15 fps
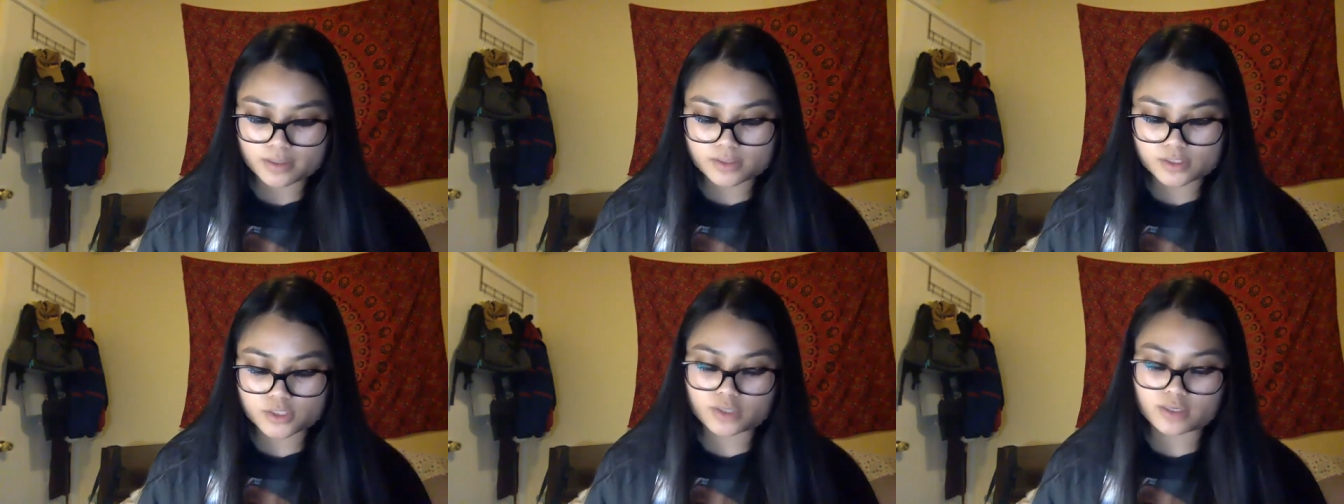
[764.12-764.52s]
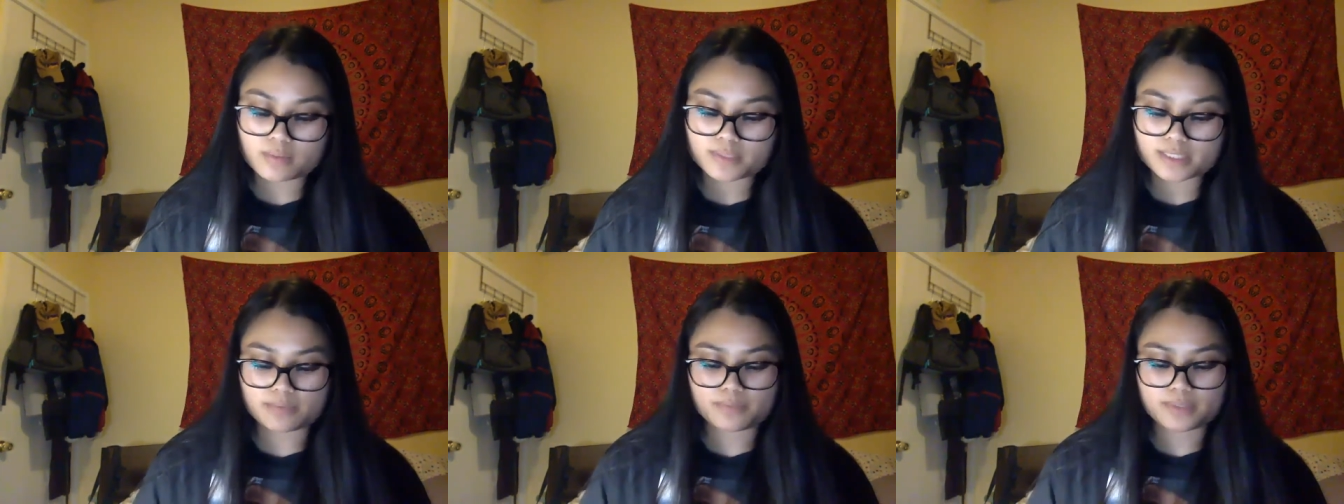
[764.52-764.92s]

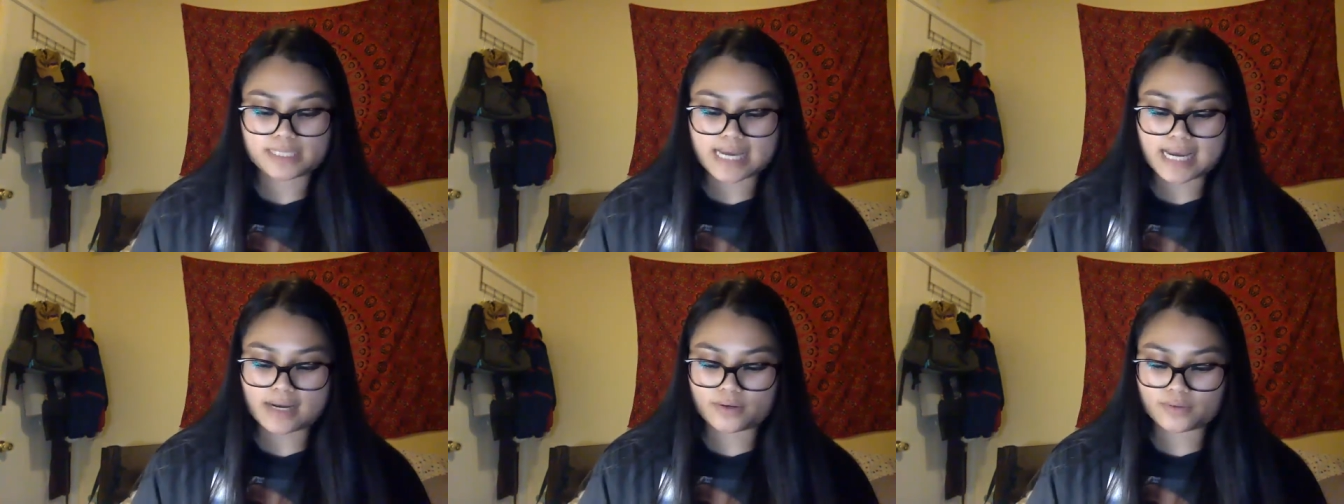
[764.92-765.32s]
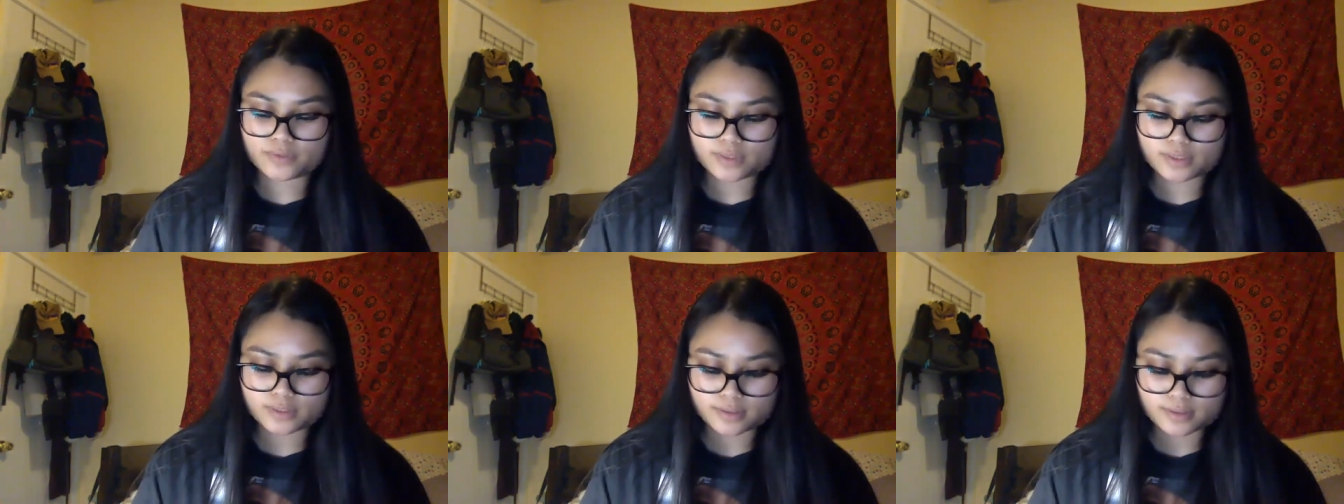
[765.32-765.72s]
Turnips and
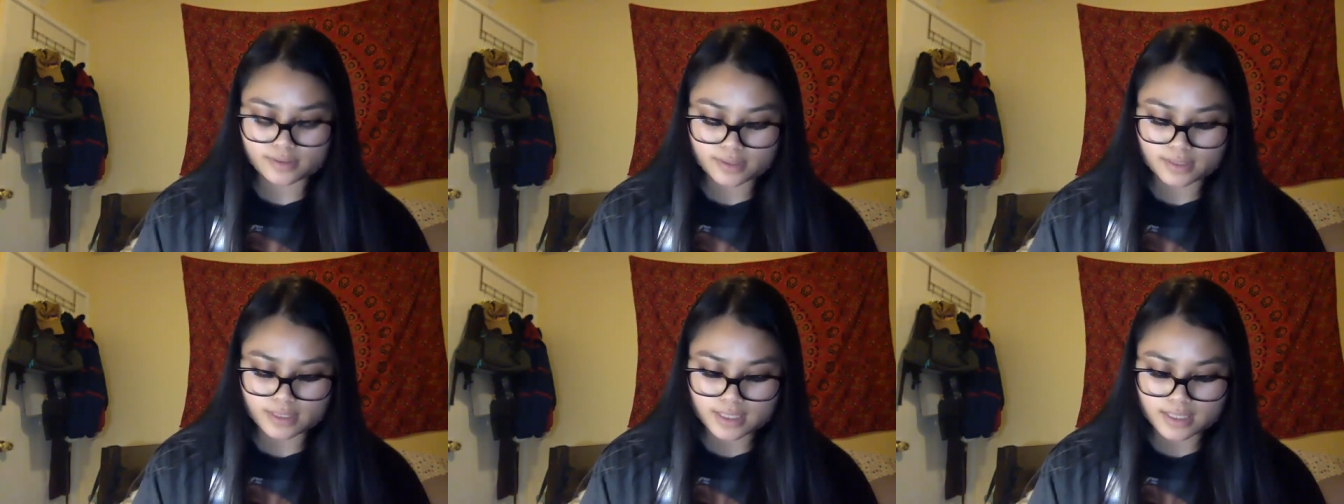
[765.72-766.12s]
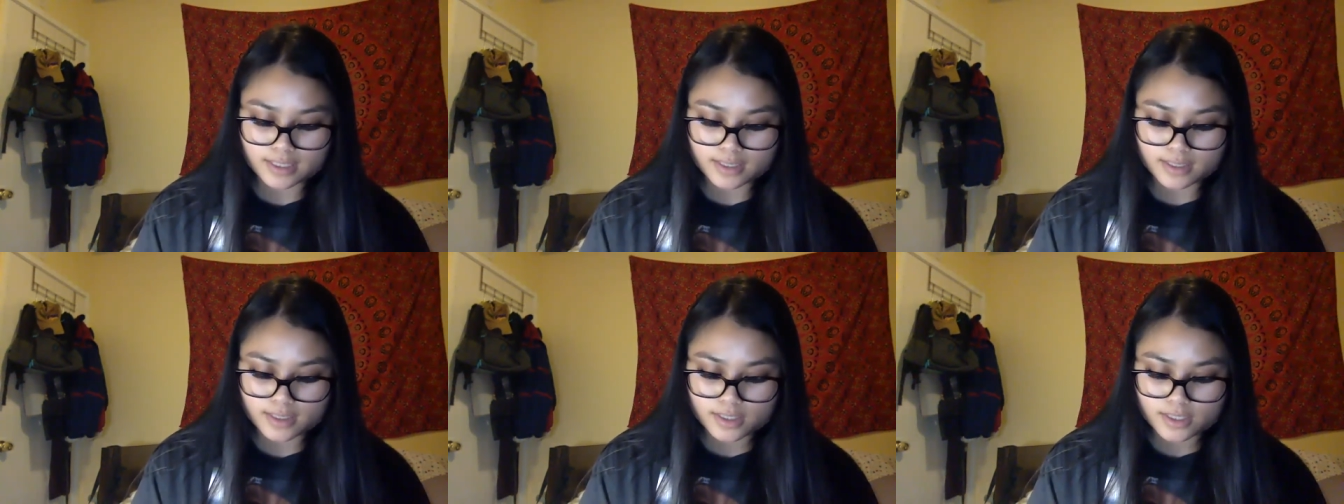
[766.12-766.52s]
potatoes.
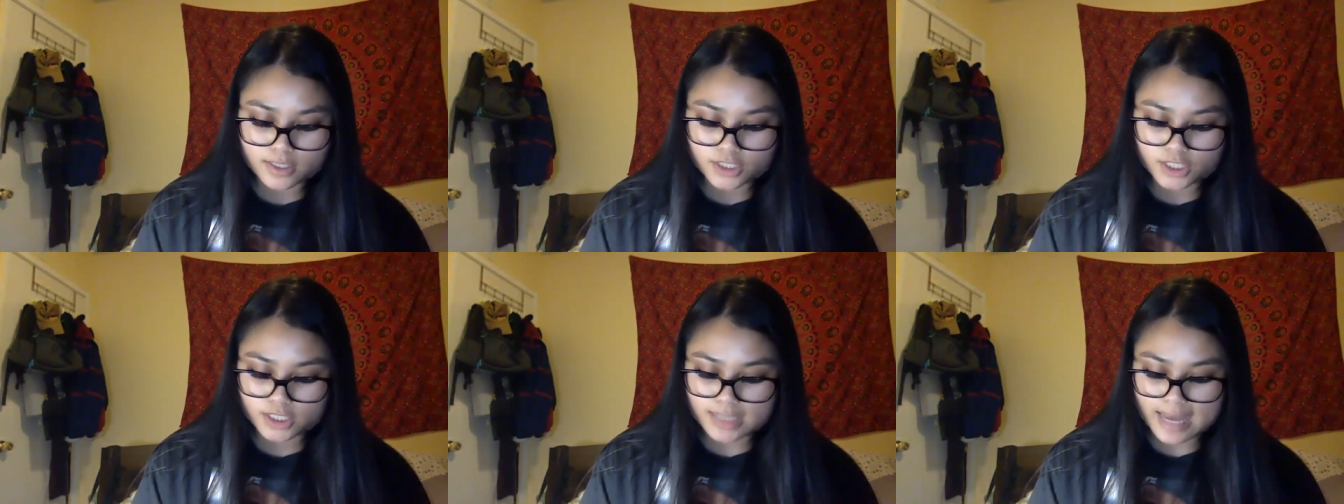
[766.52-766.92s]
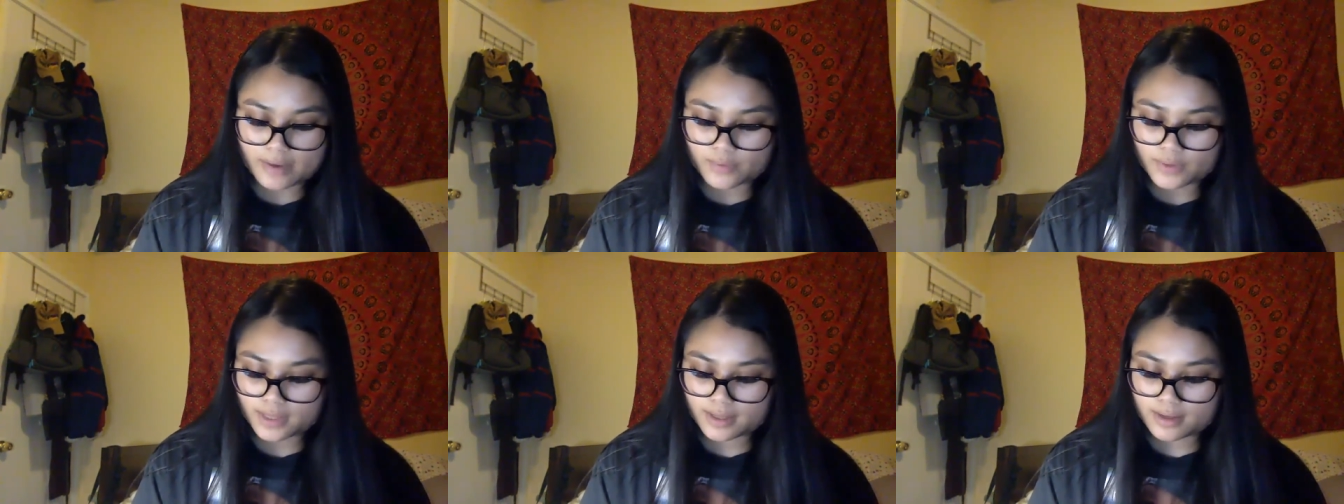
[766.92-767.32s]
She sat
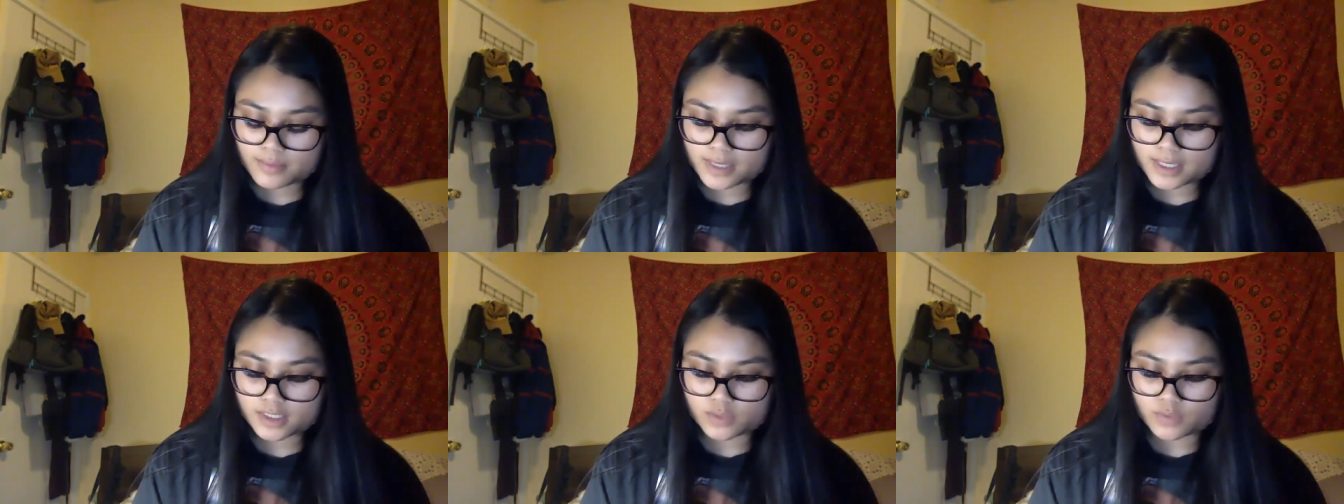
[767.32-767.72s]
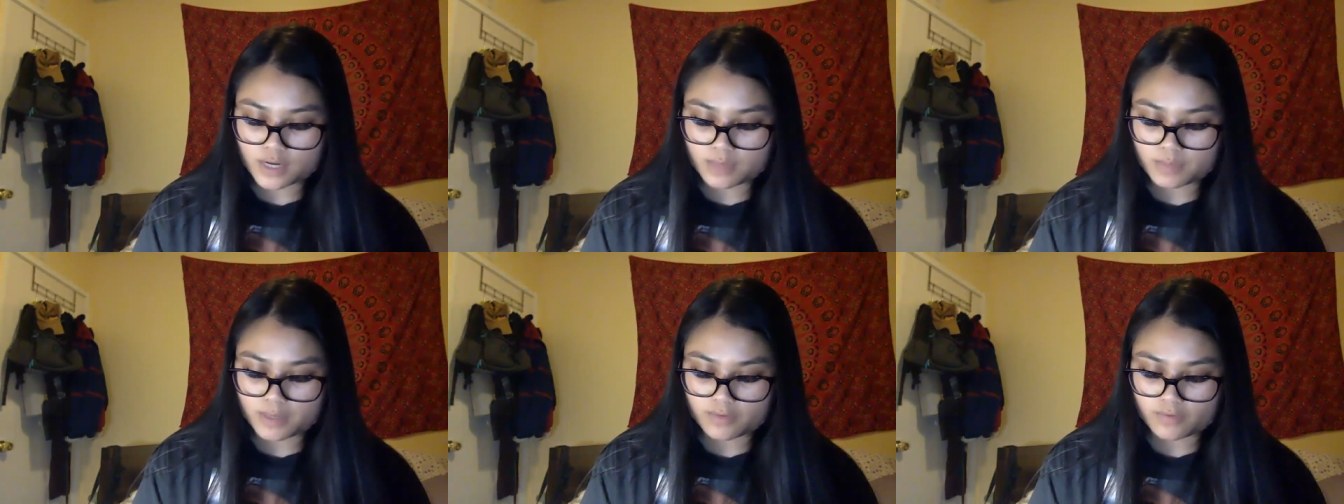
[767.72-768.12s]
with him and his
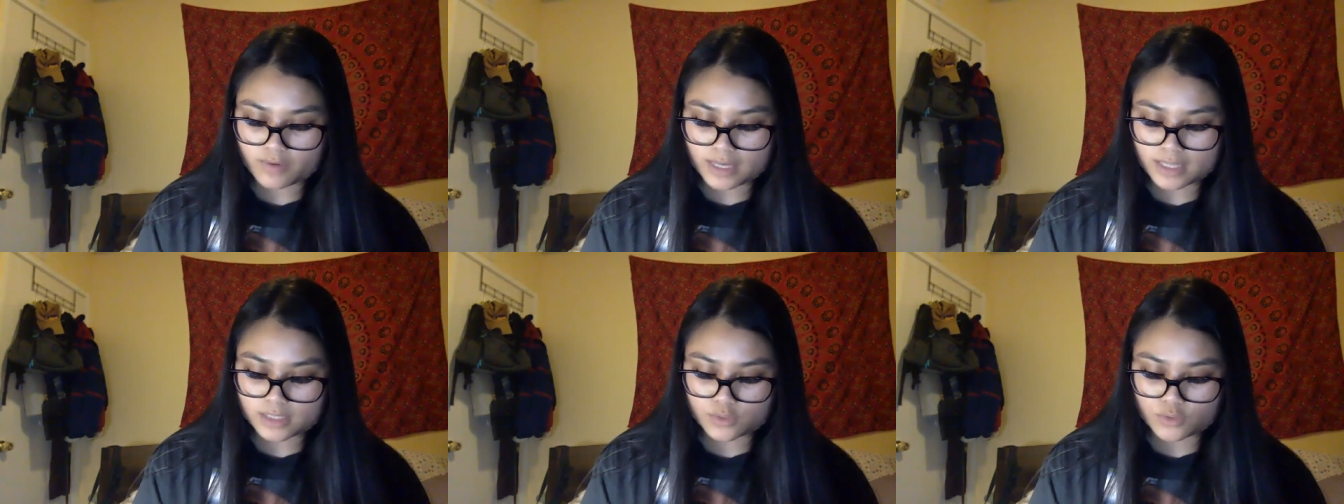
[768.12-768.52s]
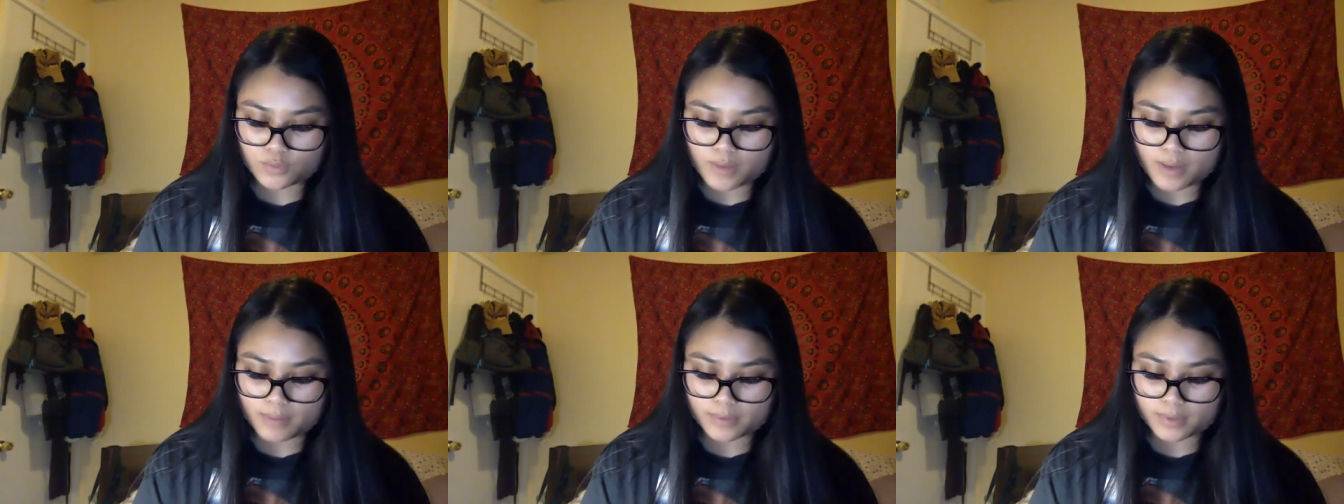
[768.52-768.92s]
rugby friends who
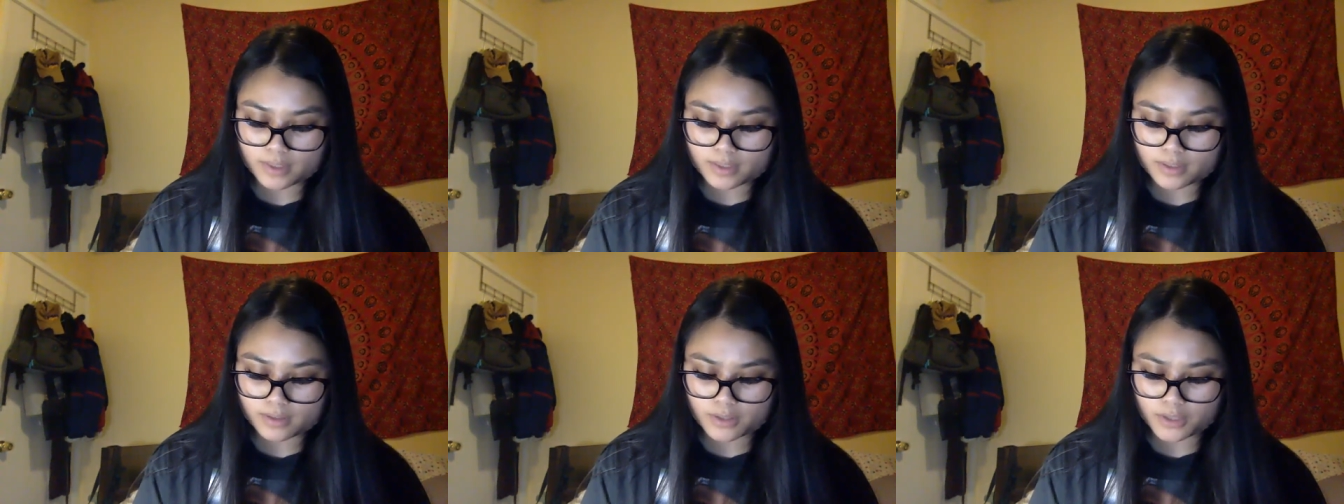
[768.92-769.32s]
peppered